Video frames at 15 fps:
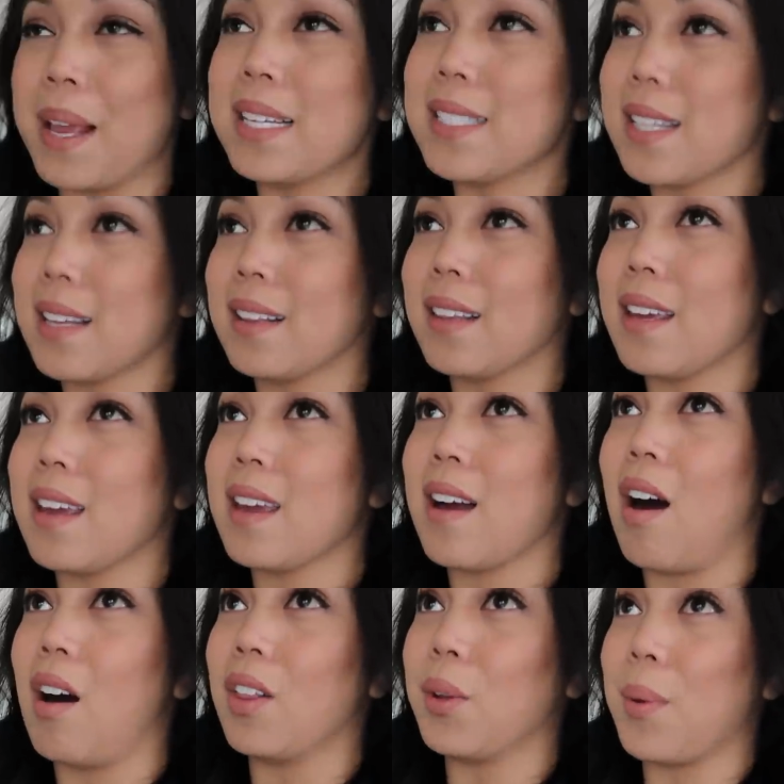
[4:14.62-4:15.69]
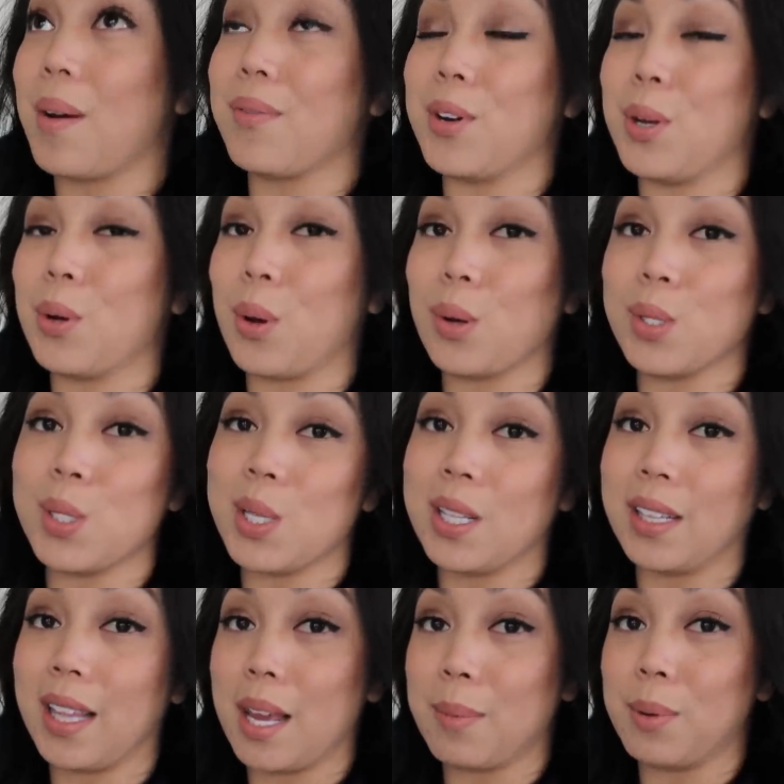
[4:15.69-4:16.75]
Basically, all the revenue goes to
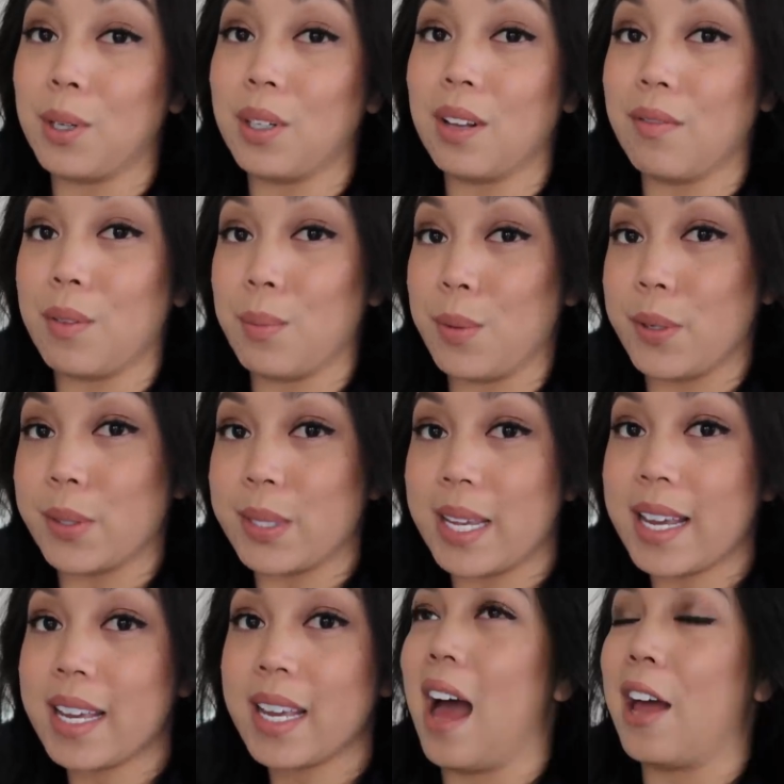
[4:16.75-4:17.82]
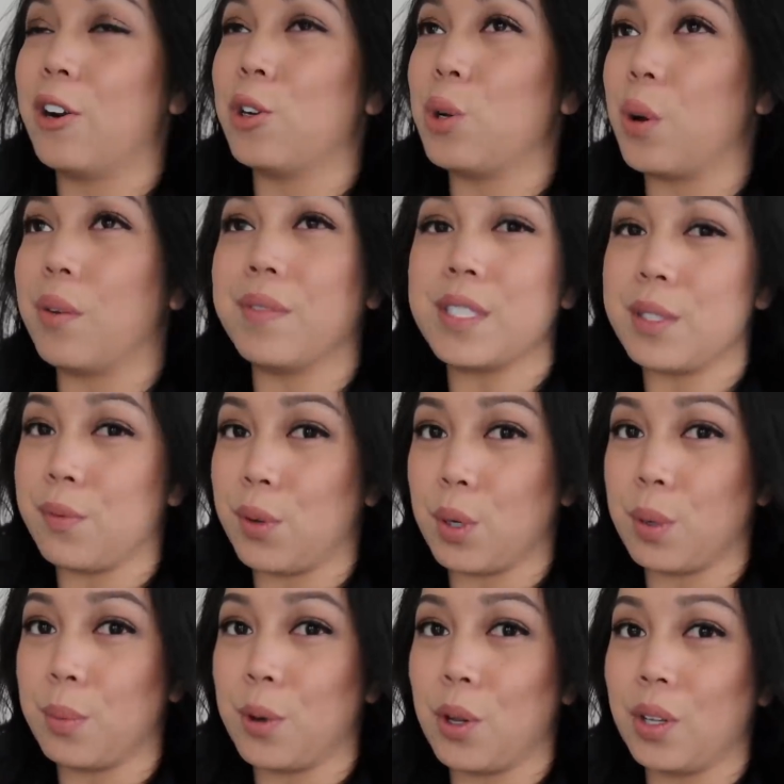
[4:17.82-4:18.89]
the label of the music. I don't know if it's
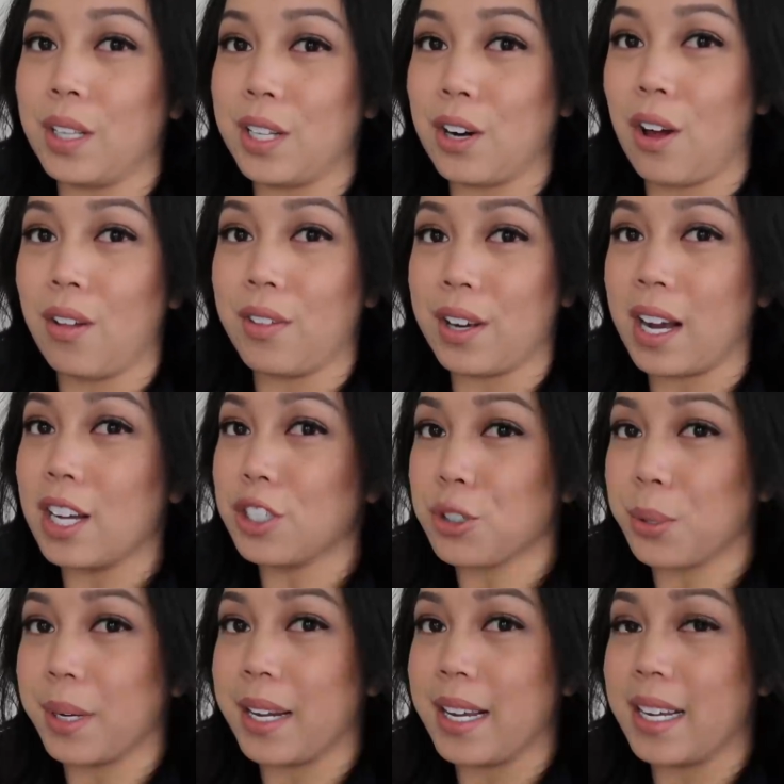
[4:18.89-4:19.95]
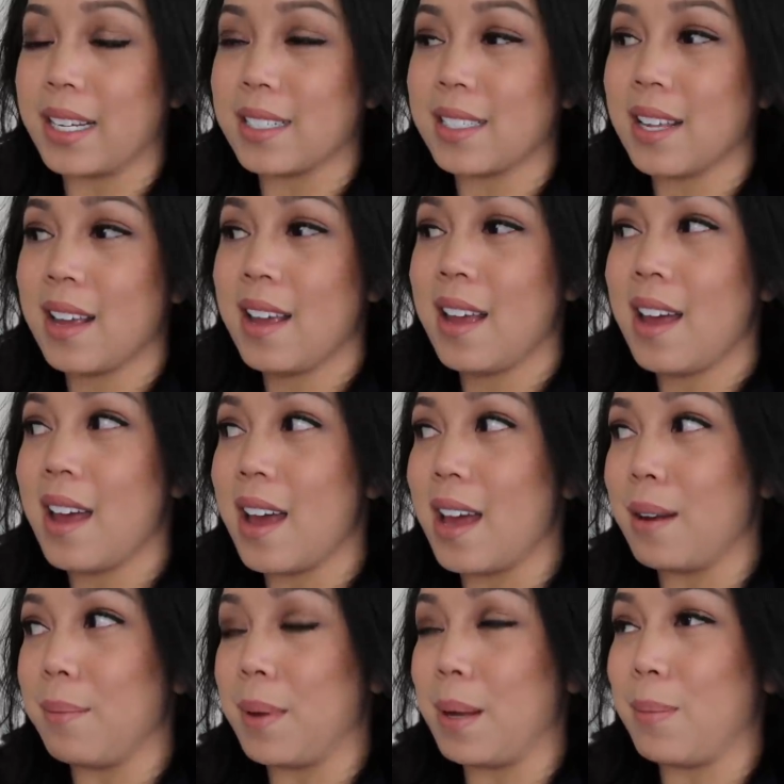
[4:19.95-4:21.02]
viewable in all the countries
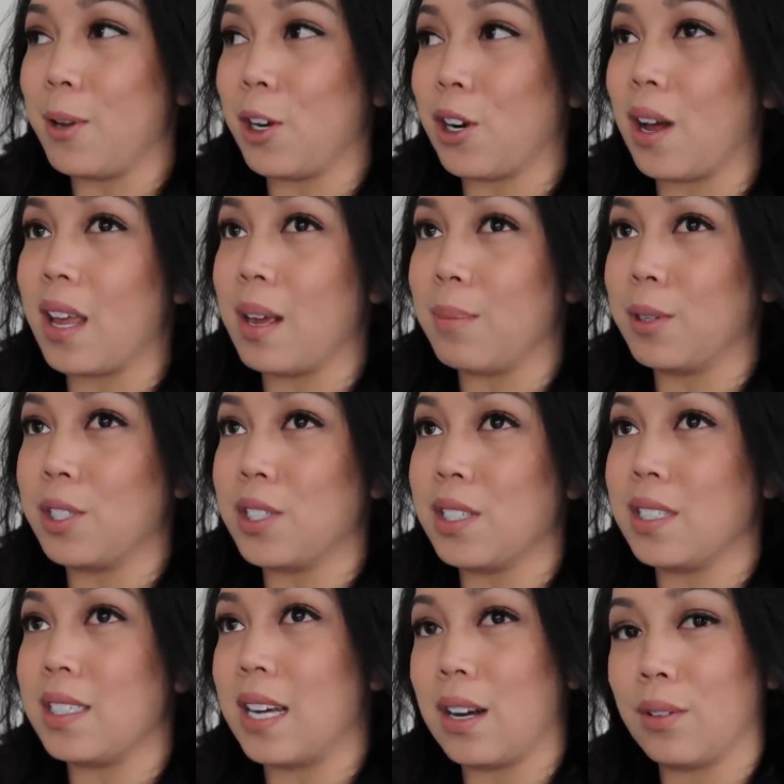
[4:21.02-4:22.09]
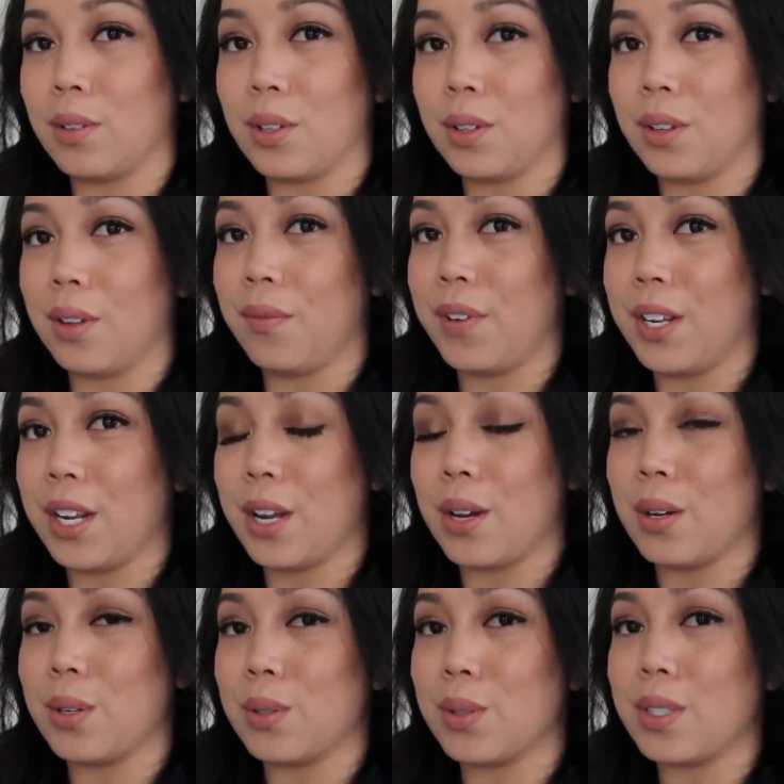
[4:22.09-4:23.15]
and maybe you're not able to download the
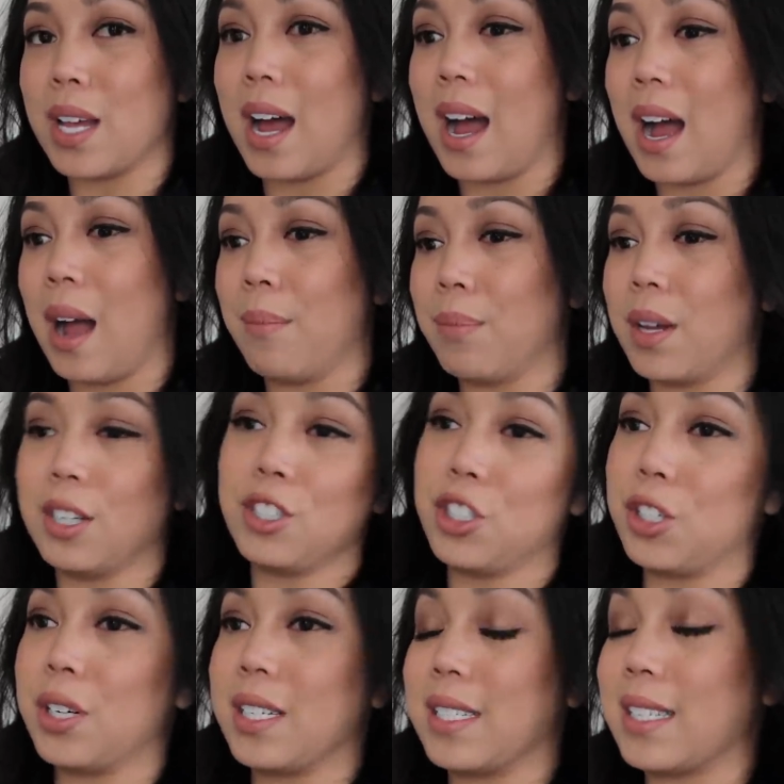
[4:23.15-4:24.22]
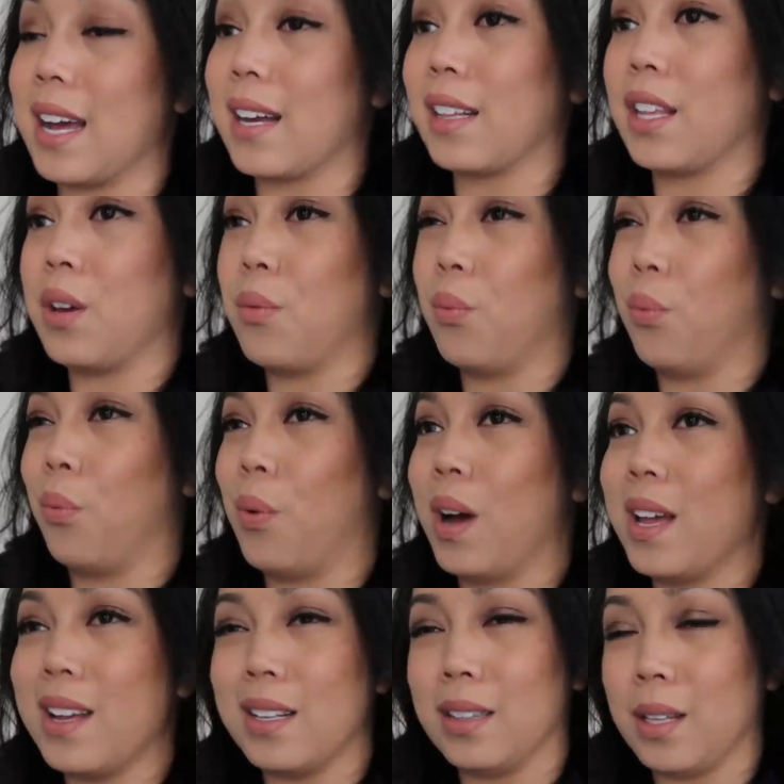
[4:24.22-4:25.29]
videos. I'm not sure exactly
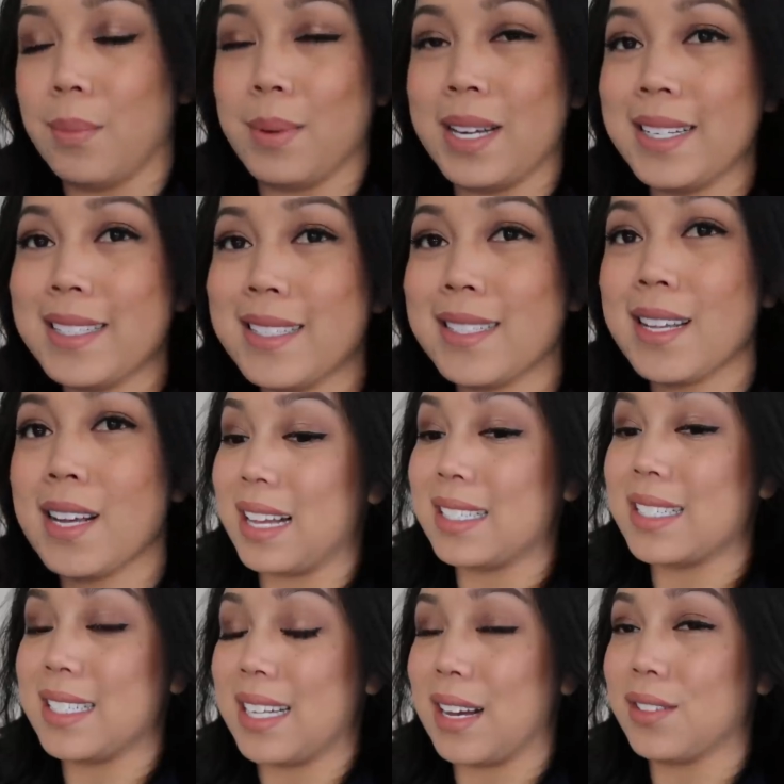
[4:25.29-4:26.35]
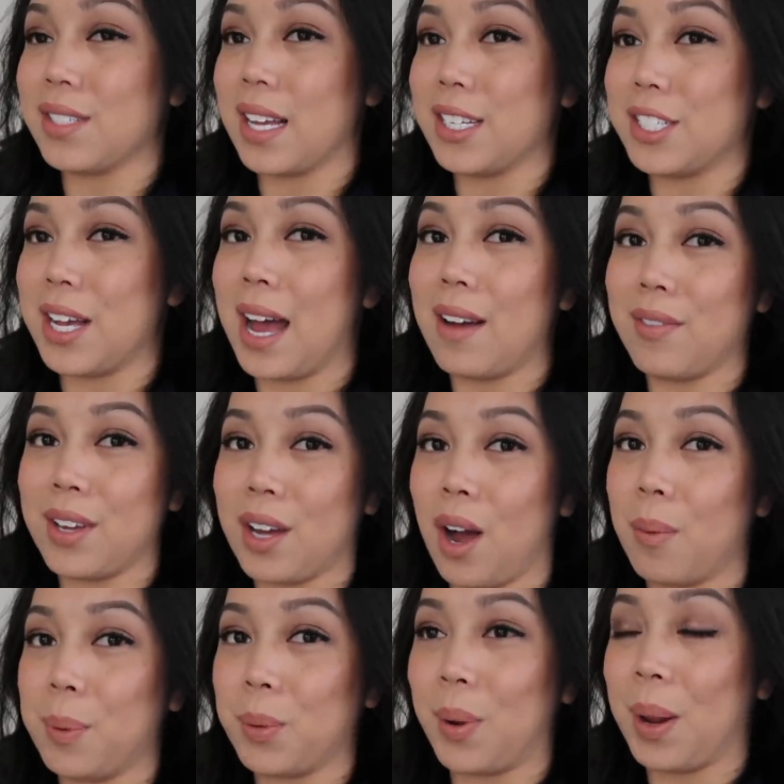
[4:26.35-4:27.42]
what it limits. That's the downside to having
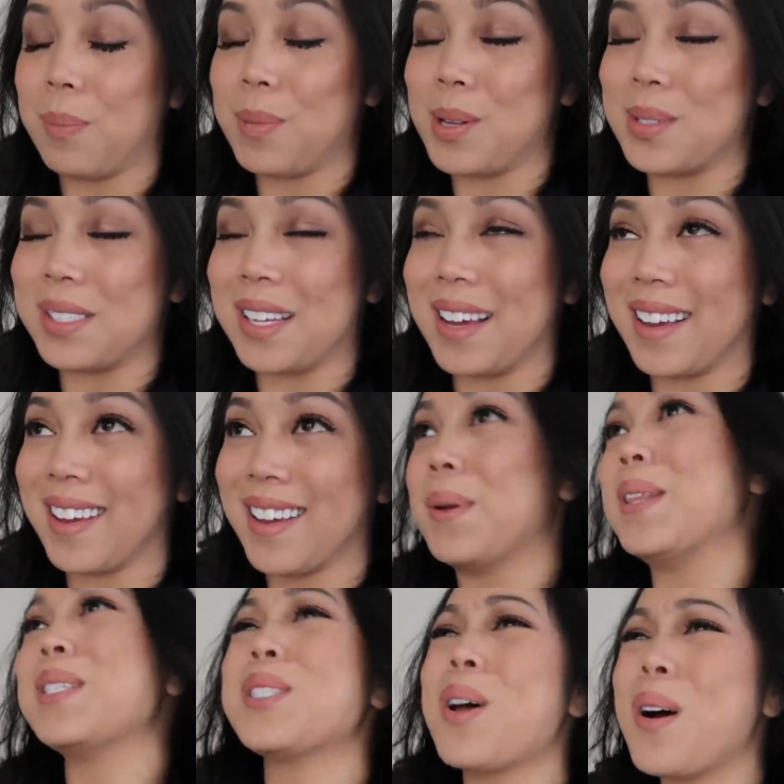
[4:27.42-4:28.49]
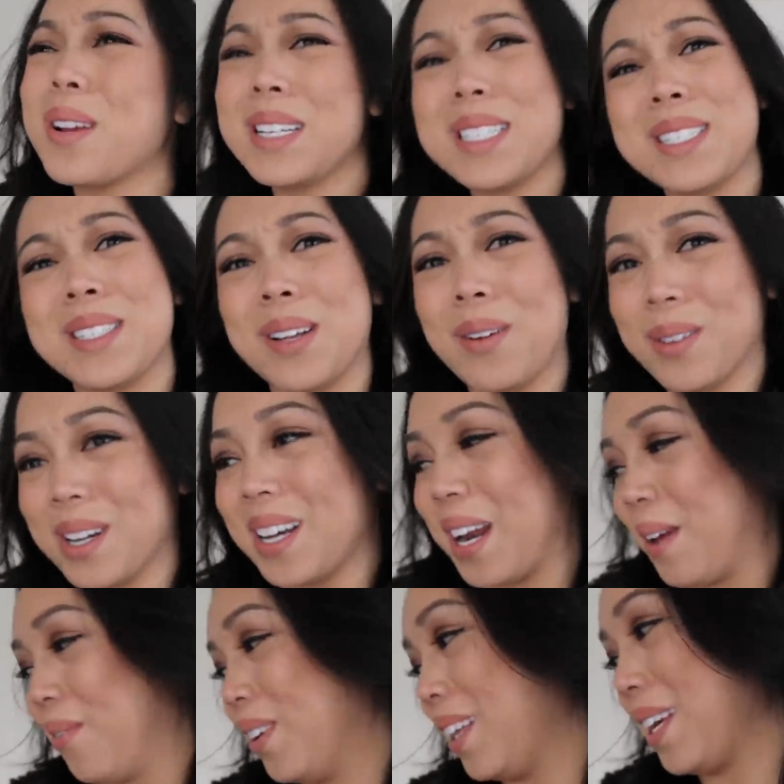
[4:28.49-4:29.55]
copyright music. But the song is so
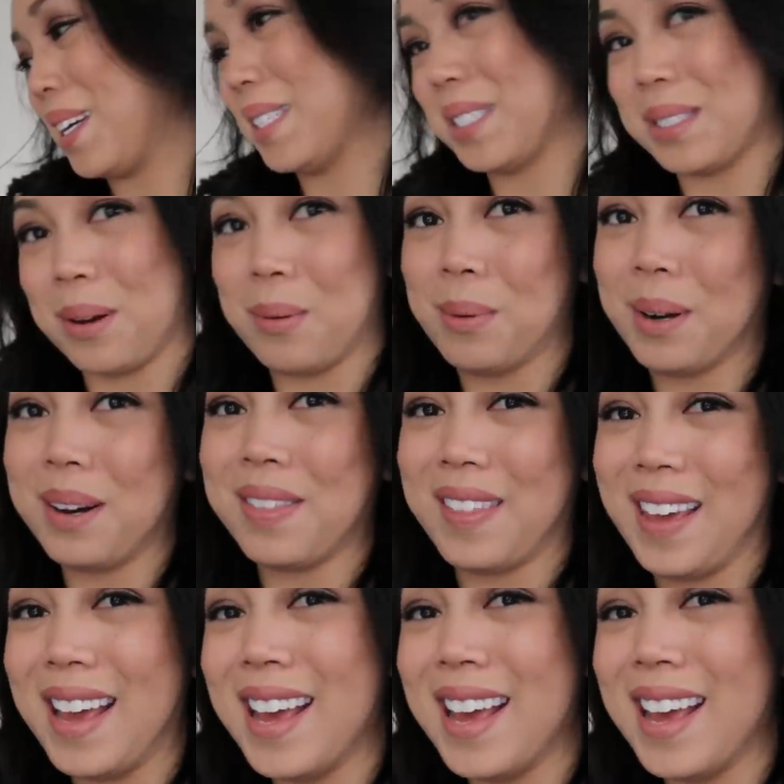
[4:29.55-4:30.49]
good. I feel like it's so worth